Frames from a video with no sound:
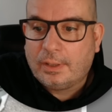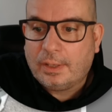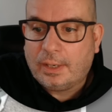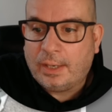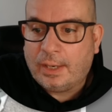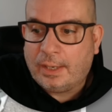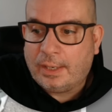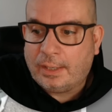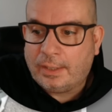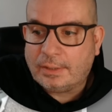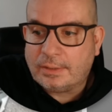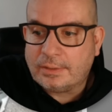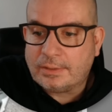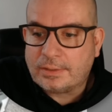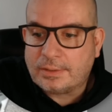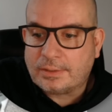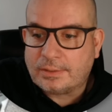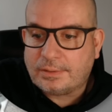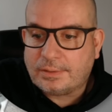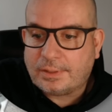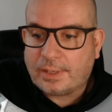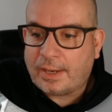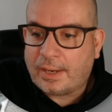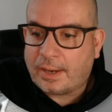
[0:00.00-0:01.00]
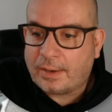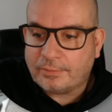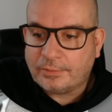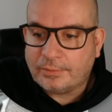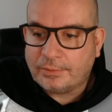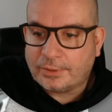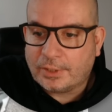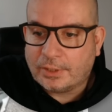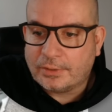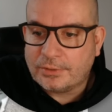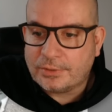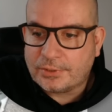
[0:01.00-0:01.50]
and they haven't
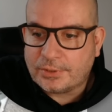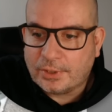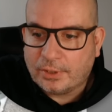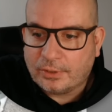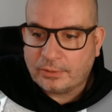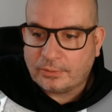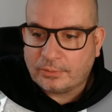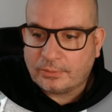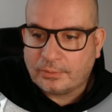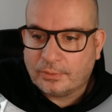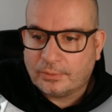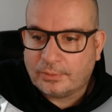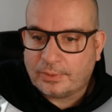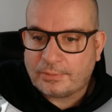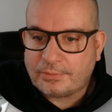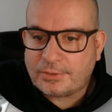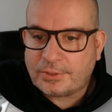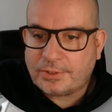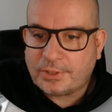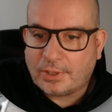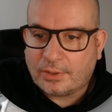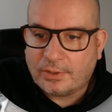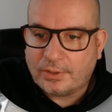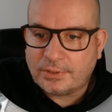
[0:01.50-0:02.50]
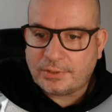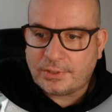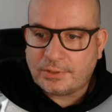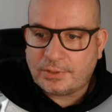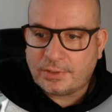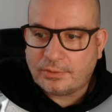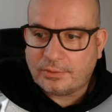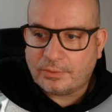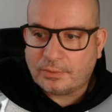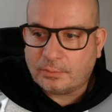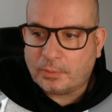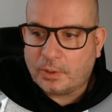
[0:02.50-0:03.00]
done so, or they've started to
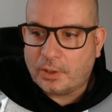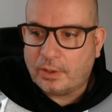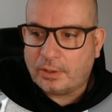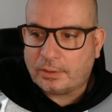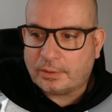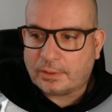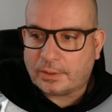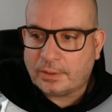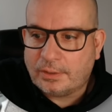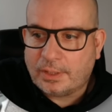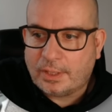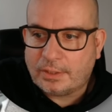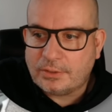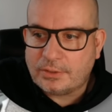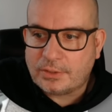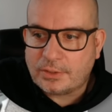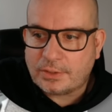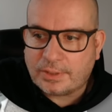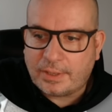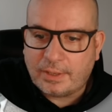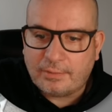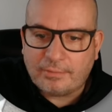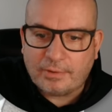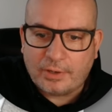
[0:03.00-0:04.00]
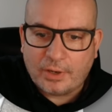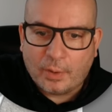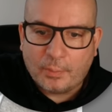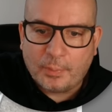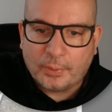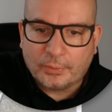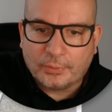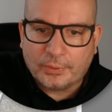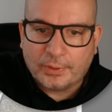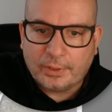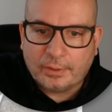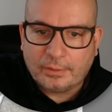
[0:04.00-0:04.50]
do the work and then just given
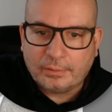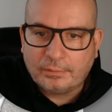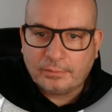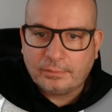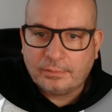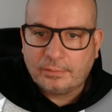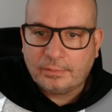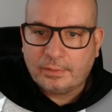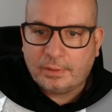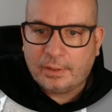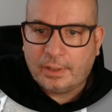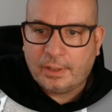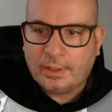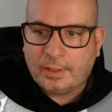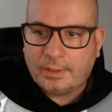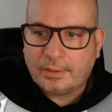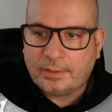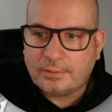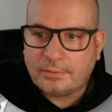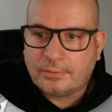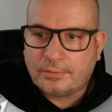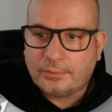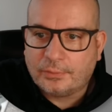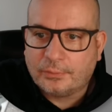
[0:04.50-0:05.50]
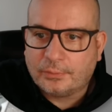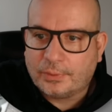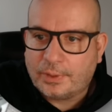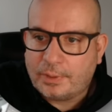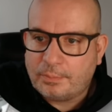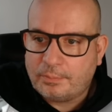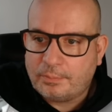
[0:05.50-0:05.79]
up on it and thought they'd